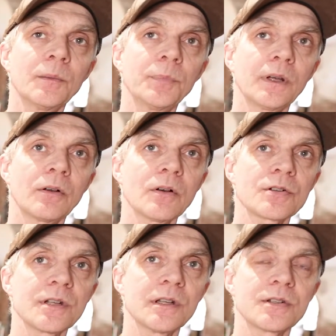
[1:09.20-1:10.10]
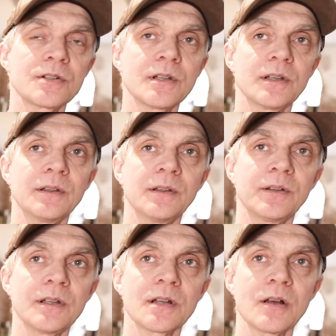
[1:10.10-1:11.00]
Because
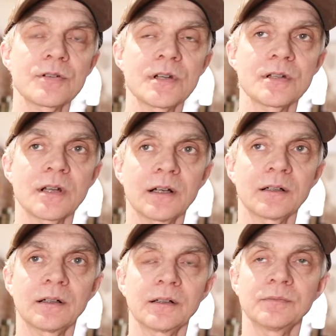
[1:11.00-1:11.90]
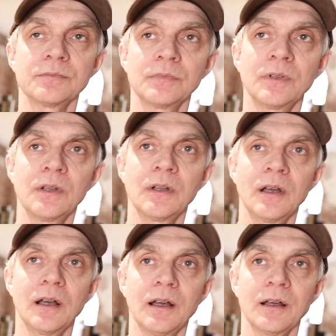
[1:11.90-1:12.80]
these houses are
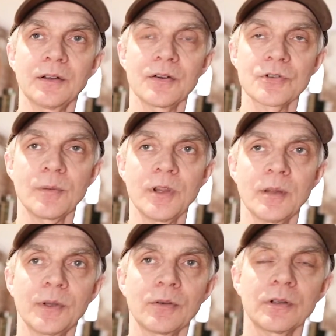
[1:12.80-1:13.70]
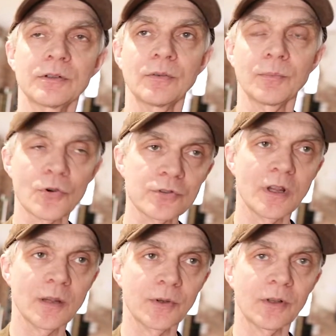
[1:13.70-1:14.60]
some of them are not, most
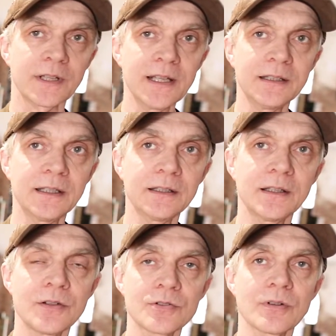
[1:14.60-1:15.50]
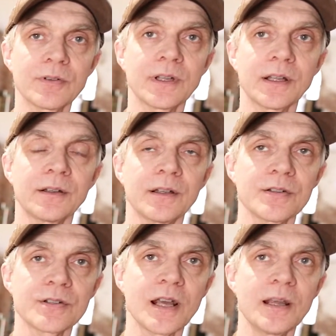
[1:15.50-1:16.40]
of them are not heated, so
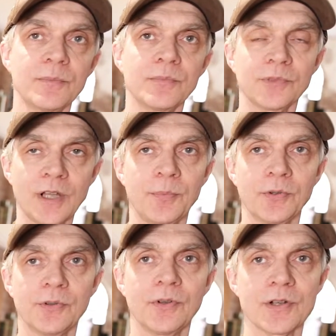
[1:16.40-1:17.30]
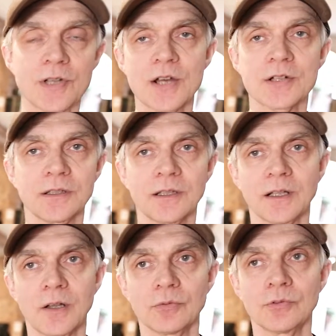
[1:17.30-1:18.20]
the same temperature is inside
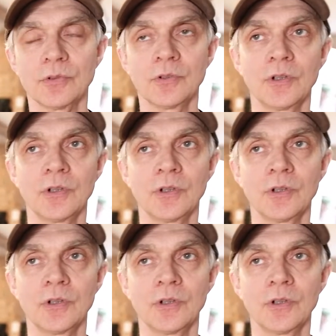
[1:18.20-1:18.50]
and out,